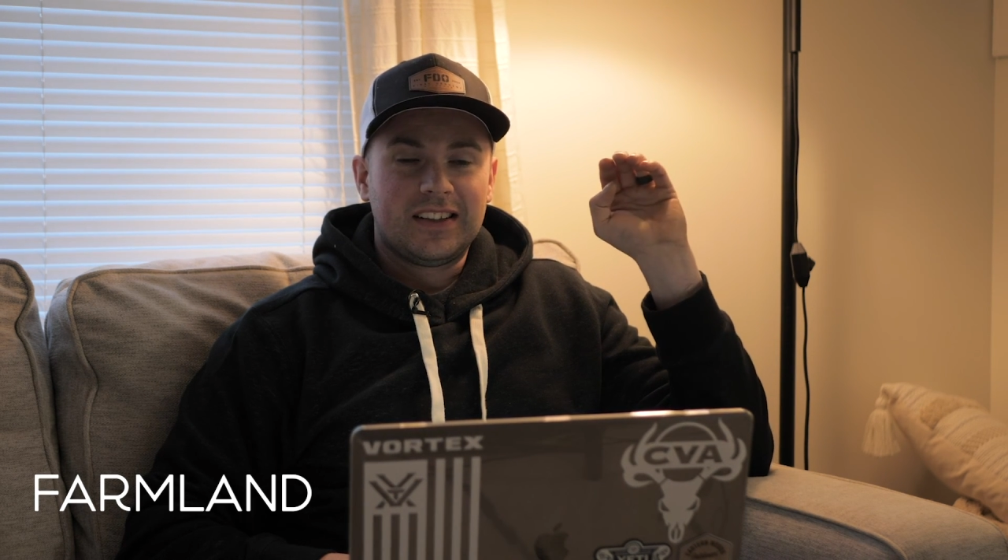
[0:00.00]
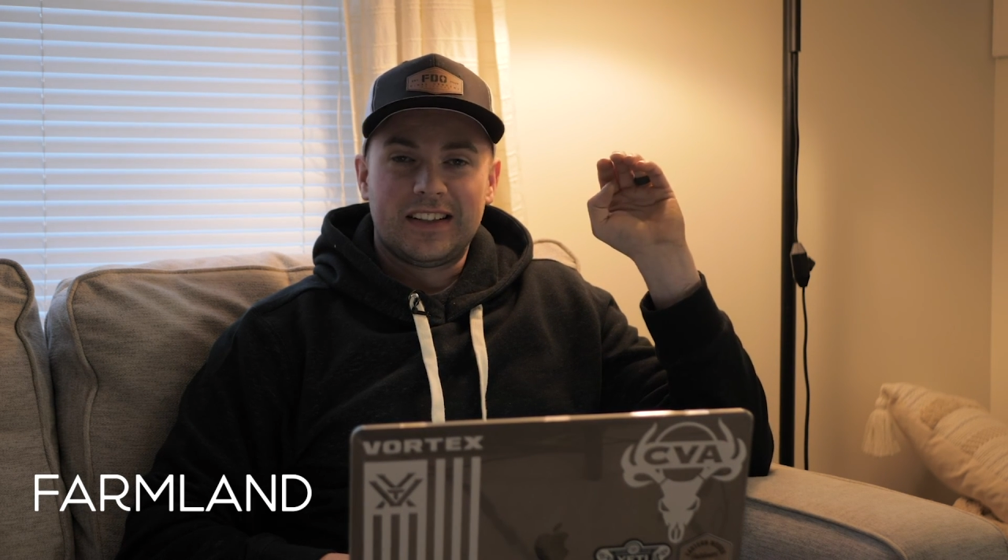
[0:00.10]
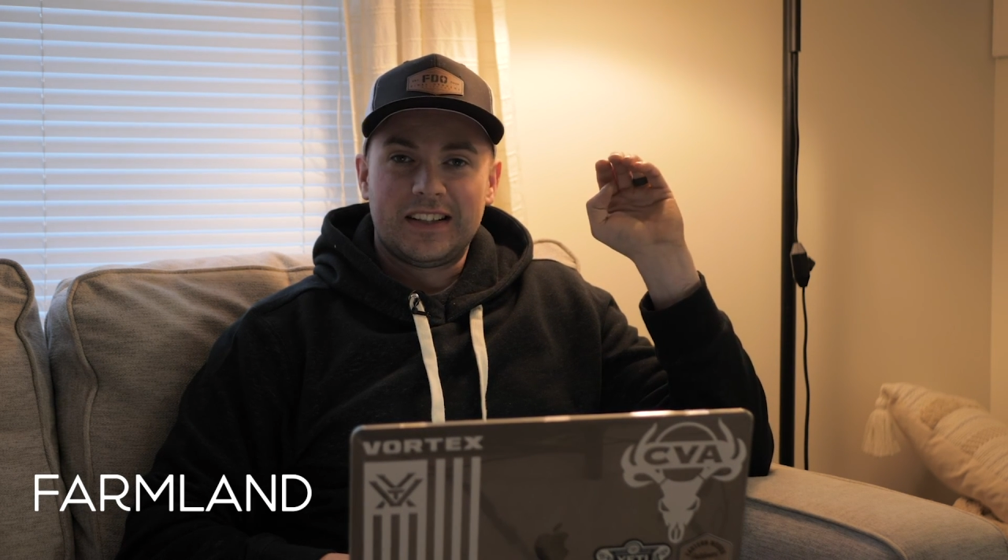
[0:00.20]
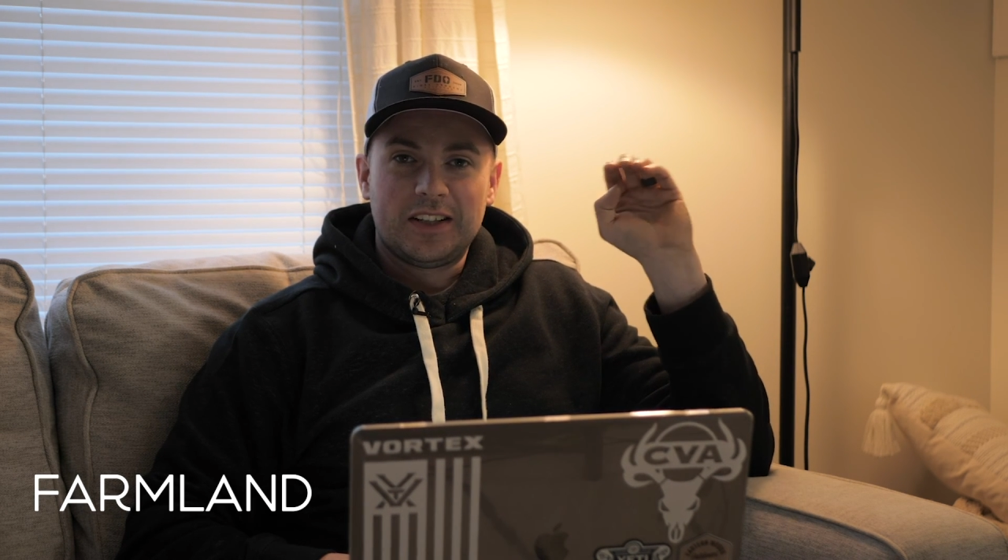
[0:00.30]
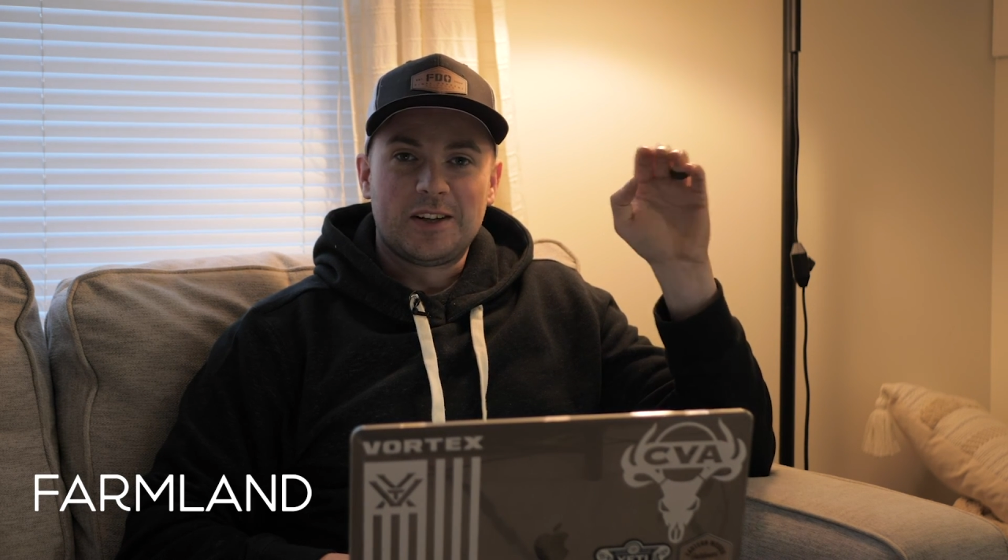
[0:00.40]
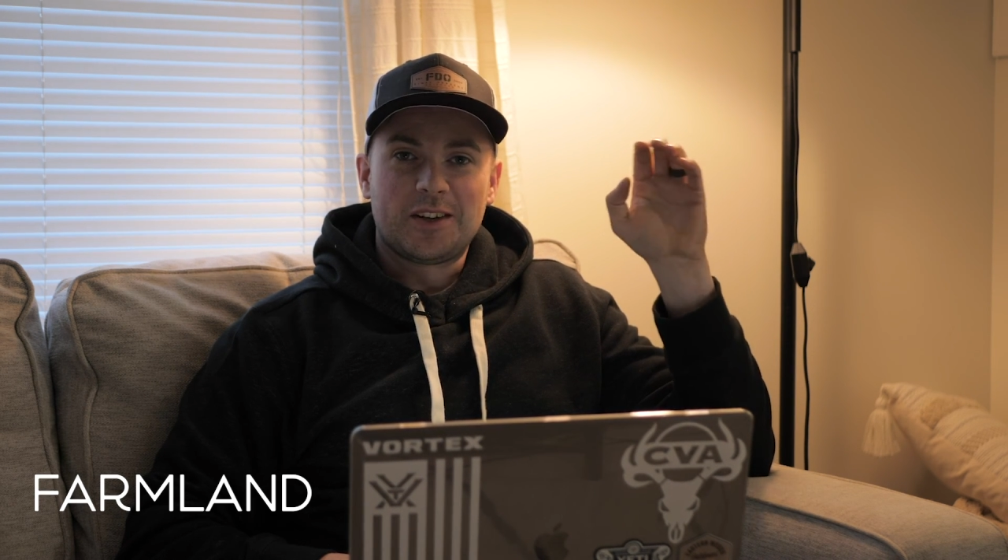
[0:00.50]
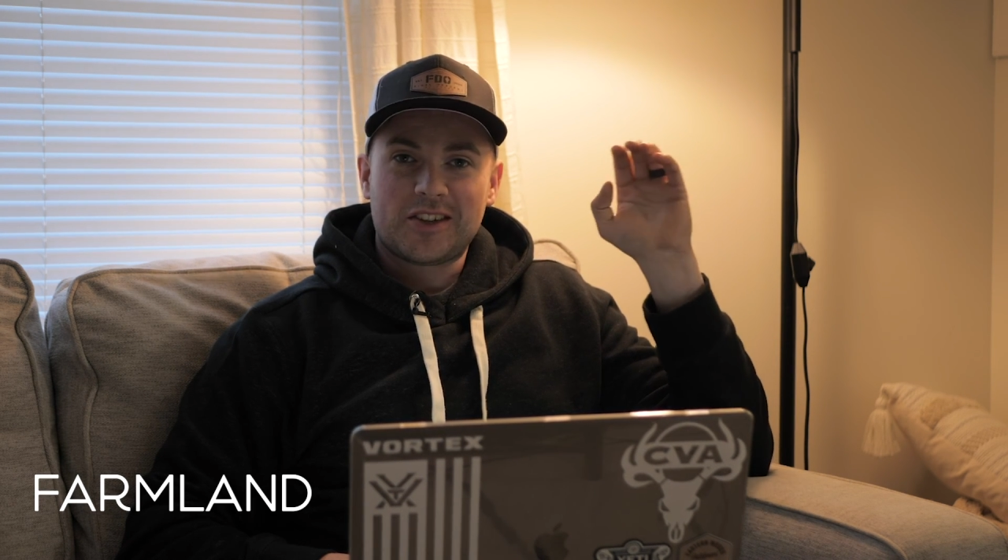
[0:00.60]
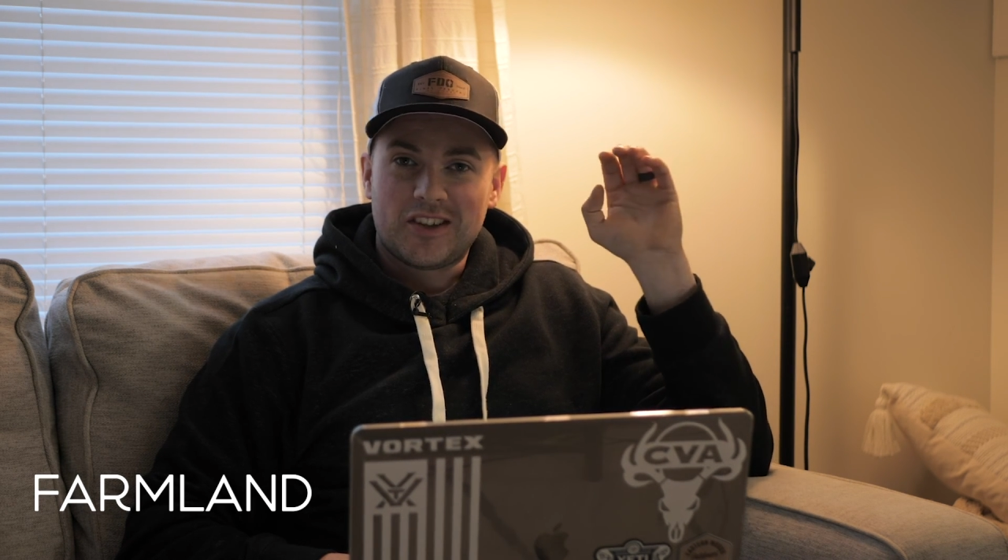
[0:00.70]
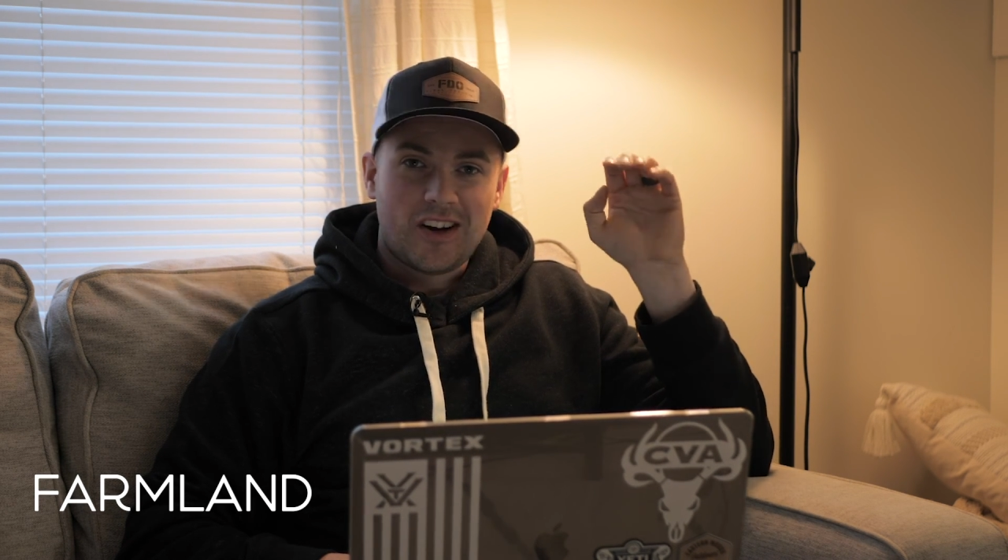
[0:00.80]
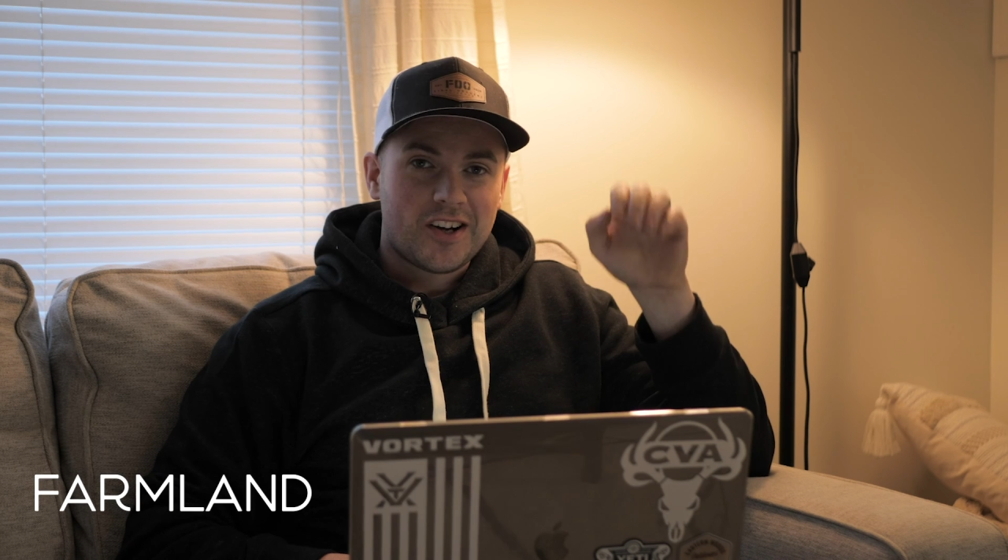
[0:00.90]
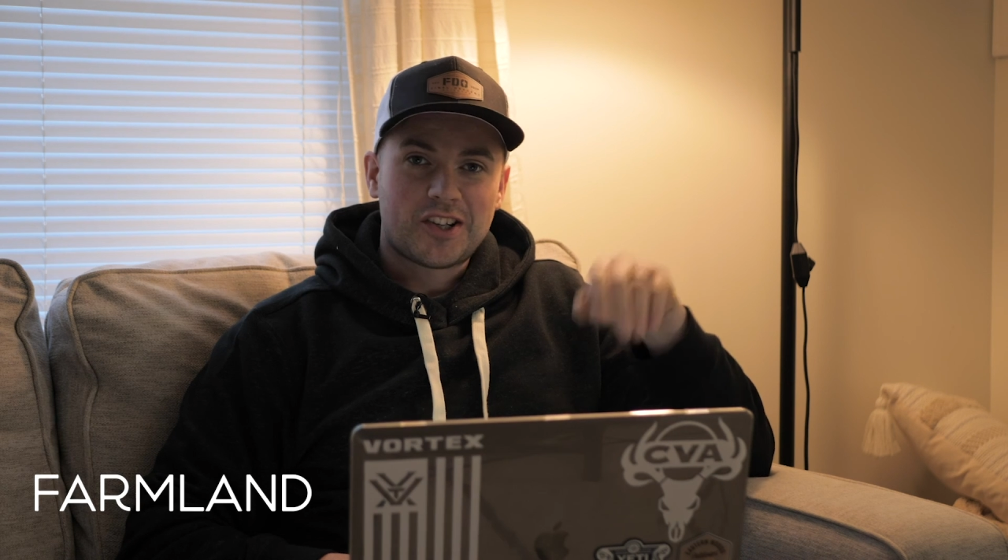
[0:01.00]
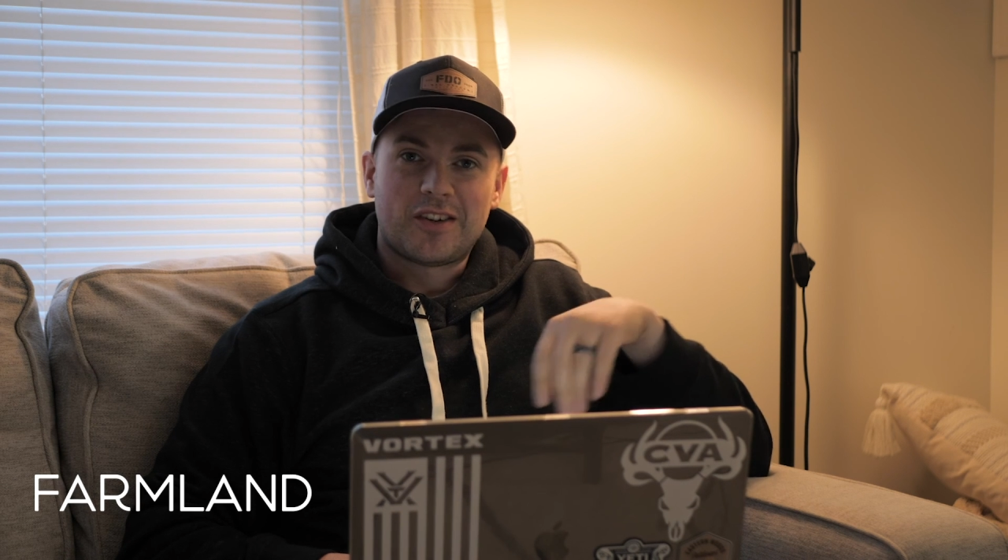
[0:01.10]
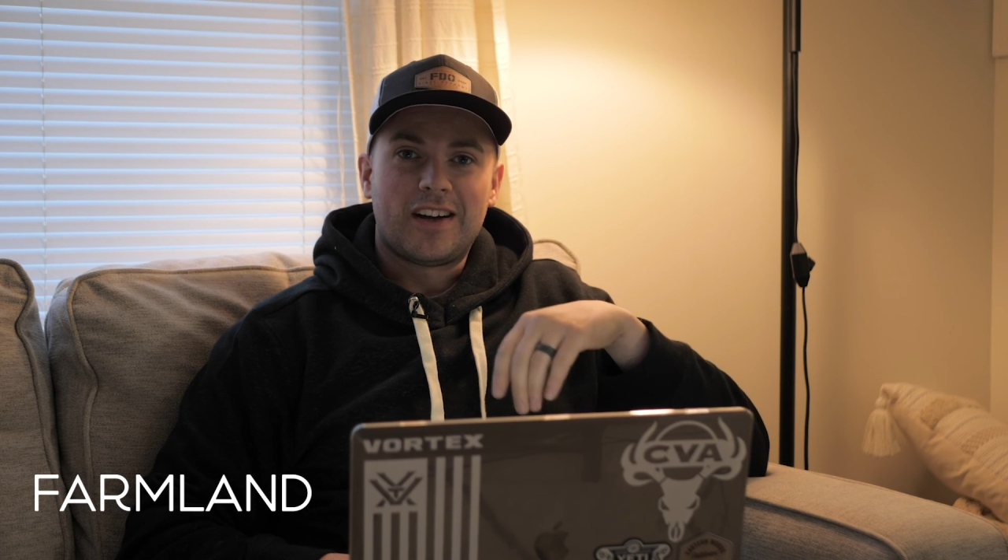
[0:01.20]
a deer sloshing